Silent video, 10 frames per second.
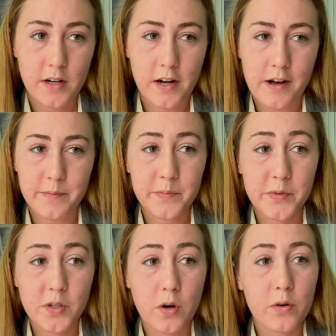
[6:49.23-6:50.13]
Um,
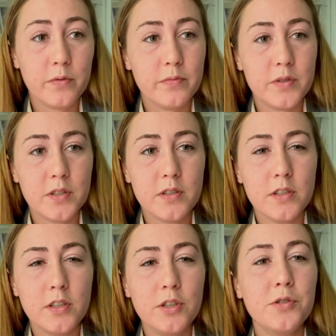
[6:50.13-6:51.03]
so
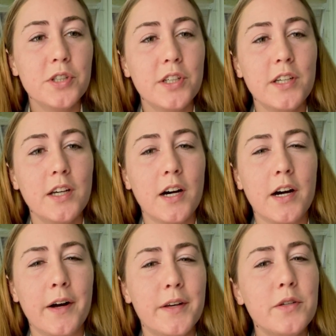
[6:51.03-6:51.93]
usually,
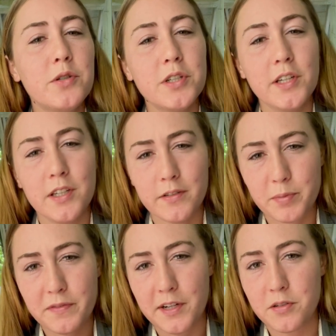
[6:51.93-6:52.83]
uh, usually
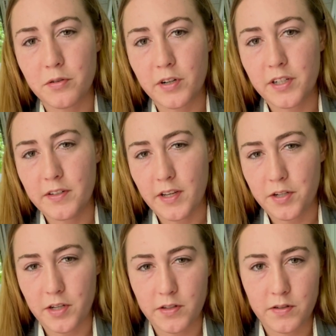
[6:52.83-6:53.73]
professional
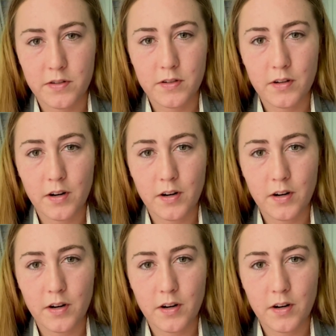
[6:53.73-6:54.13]
organizations,